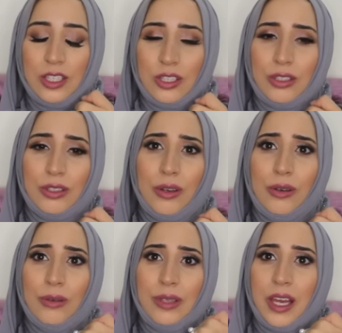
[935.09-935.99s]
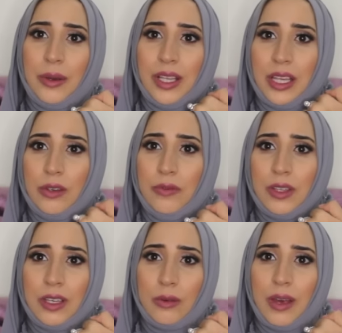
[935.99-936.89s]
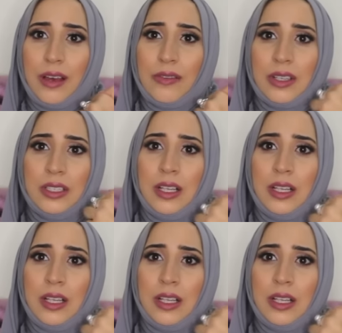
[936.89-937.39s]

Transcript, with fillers: so lightweight like you feel like you have